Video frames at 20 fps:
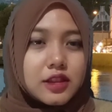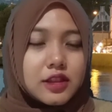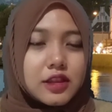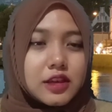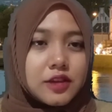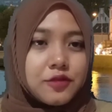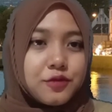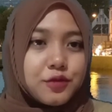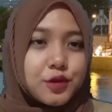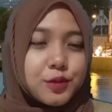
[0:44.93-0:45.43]

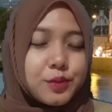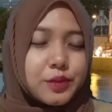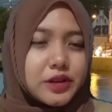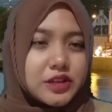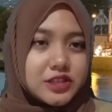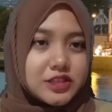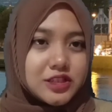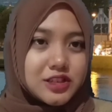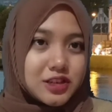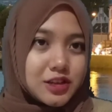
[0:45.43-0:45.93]
the
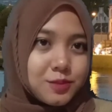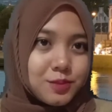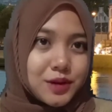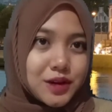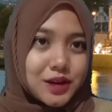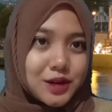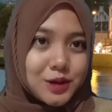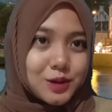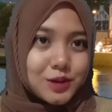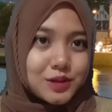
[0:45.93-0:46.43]
information
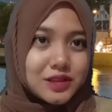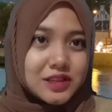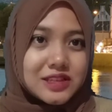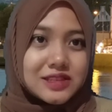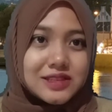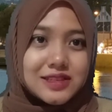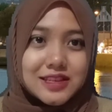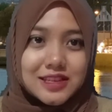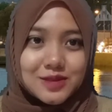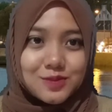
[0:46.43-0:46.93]
about
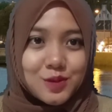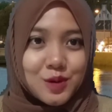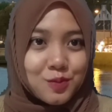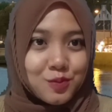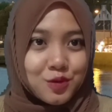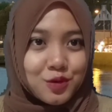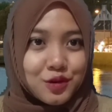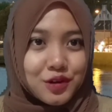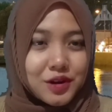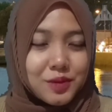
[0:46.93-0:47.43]
this
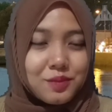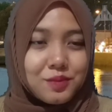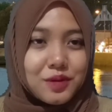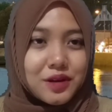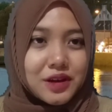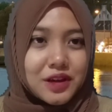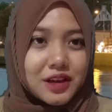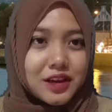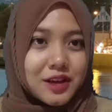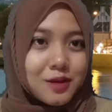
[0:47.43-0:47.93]
IISMA
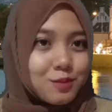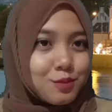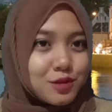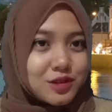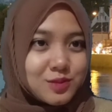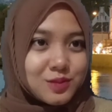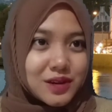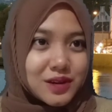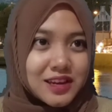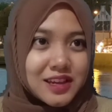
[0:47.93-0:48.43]
program by
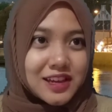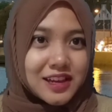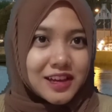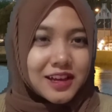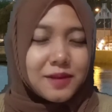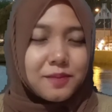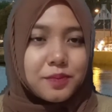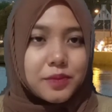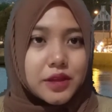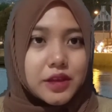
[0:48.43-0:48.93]
Campus
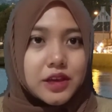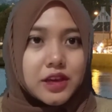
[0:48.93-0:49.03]
Merdeka,